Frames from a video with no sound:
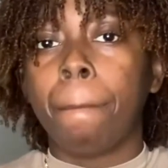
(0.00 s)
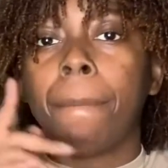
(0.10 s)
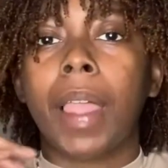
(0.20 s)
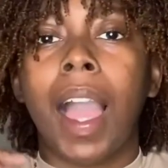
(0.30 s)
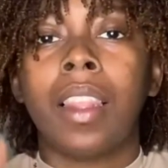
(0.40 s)

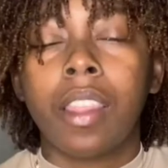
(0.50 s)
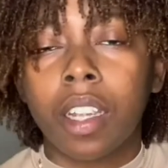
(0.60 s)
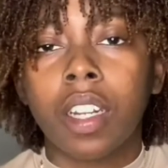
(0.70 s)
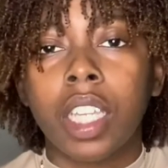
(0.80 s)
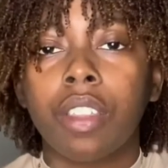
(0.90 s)
I
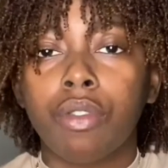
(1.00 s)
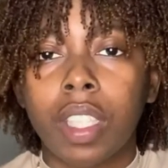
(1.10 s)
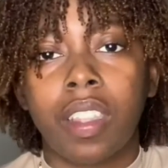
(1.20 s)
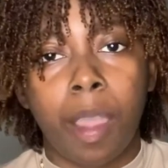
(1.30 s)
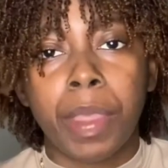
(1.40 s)
literally thought the
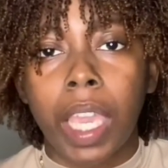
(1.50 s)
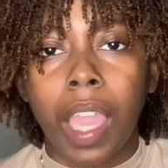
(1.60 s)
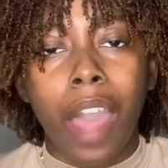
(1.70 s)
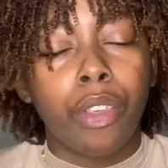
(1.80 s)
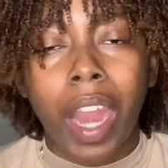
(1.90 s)
same thing. I
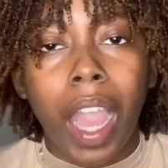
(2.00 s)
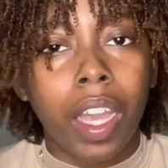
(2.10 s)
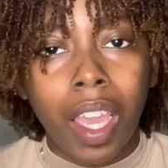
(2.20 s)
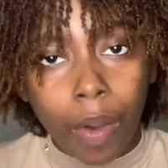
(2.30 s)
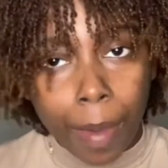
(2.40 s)
thought I
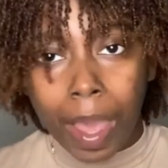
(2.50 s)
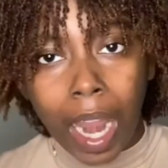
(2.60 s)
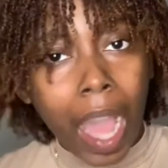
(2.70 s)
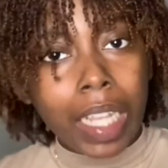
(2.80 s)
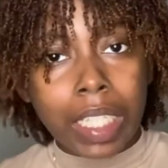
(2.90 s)
couldn't wet my
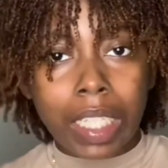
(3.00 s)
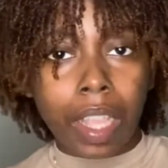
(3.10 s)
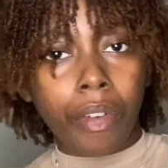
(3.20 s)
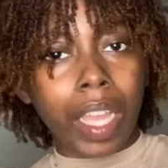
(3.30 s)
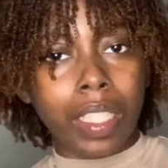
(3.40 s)
locks and stuff
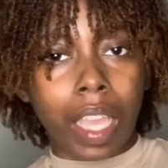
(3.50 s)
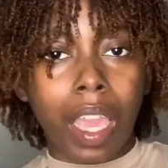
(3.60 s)
like that.